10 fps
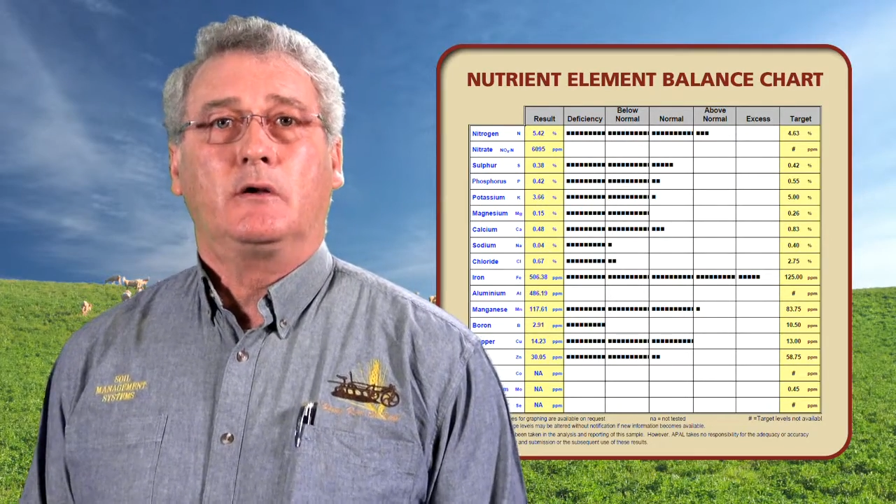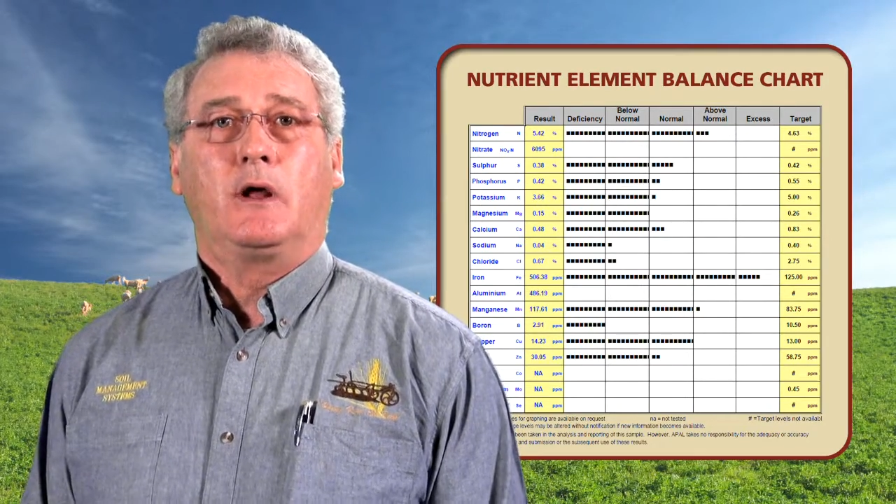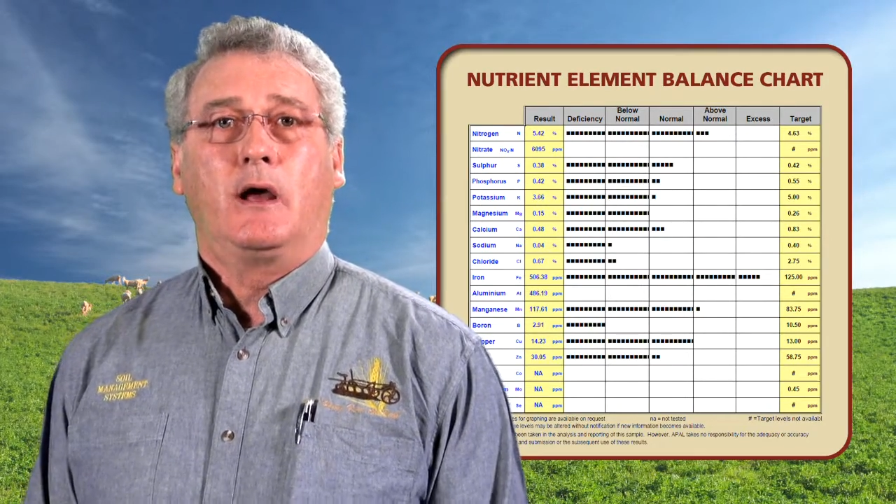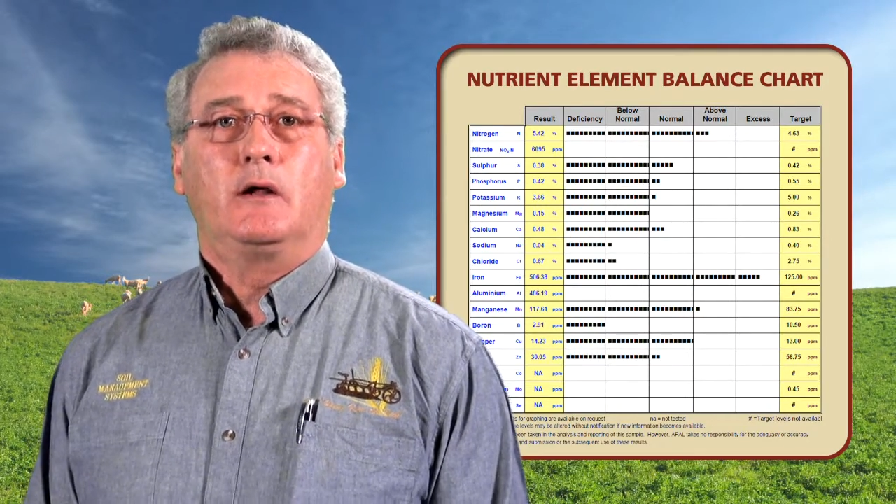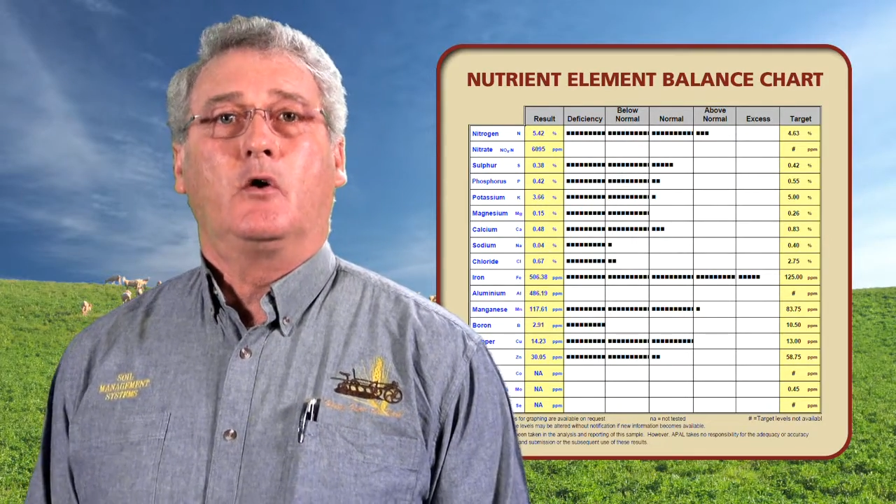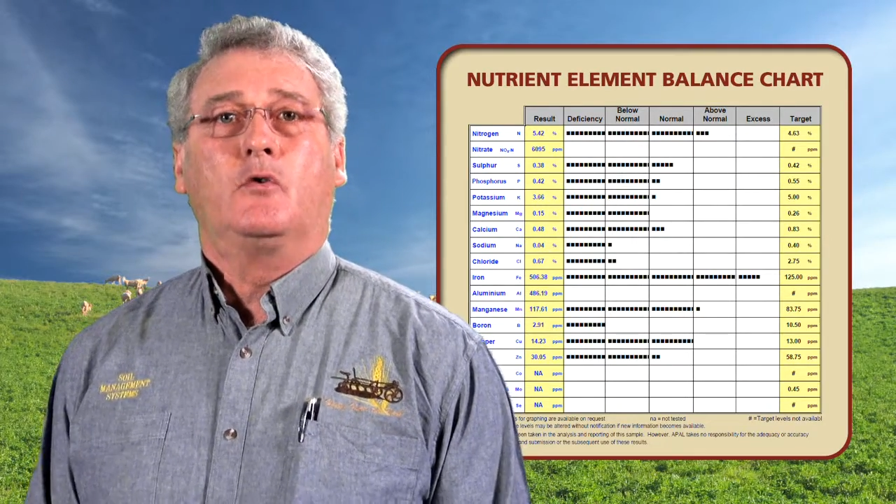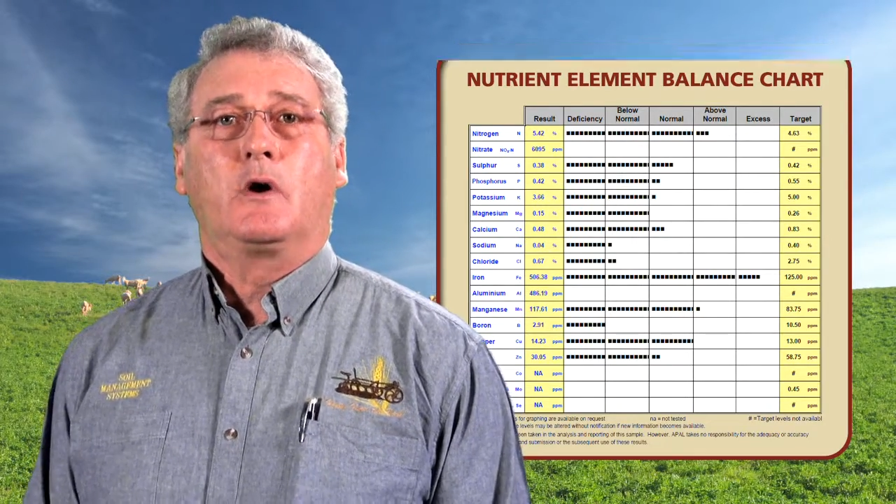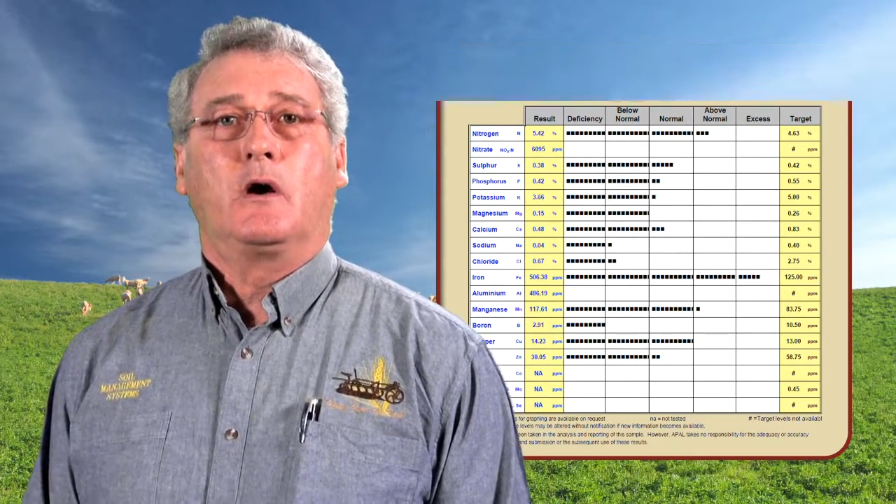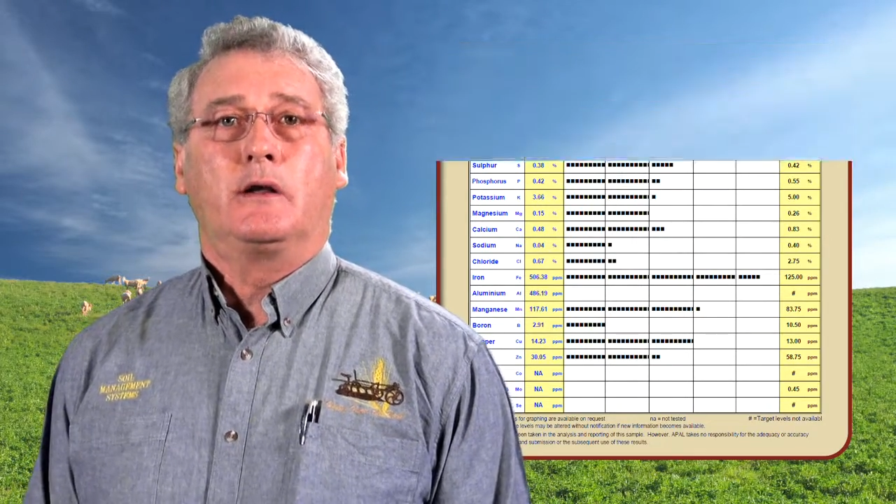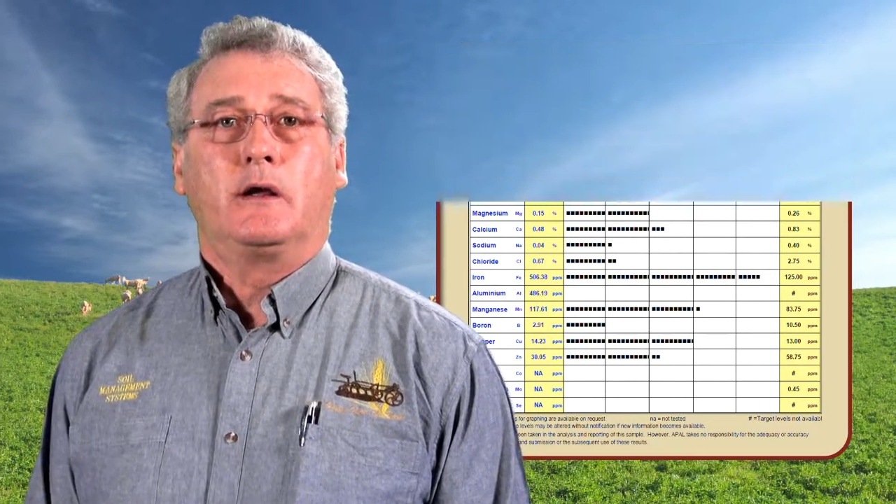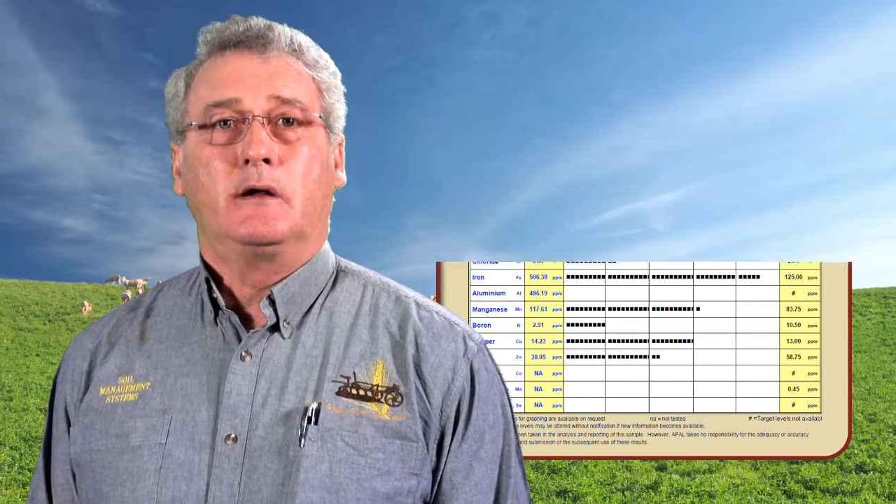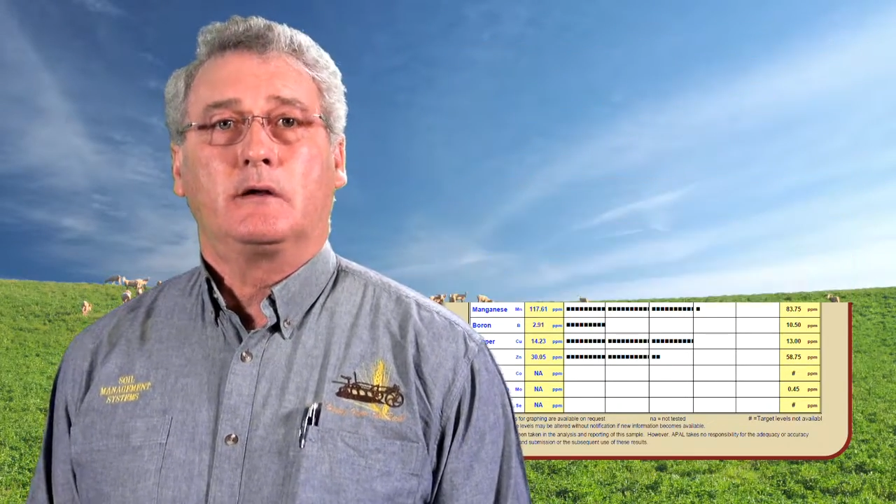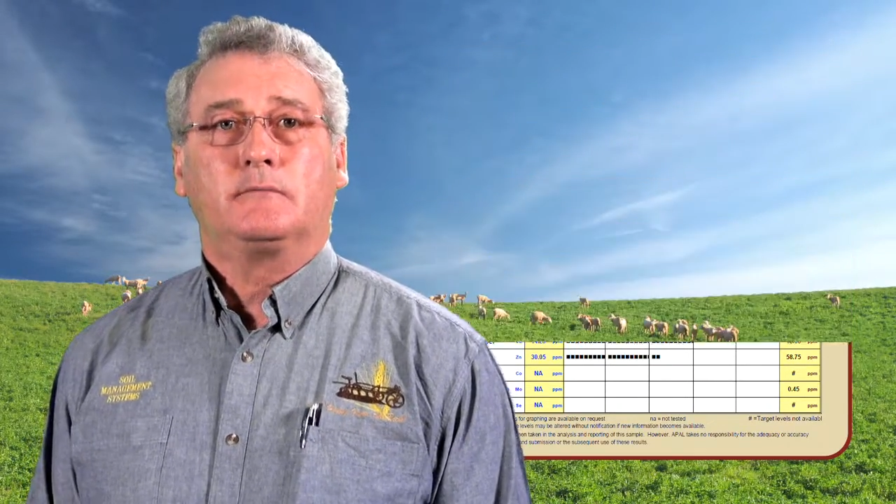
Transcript: and oil content.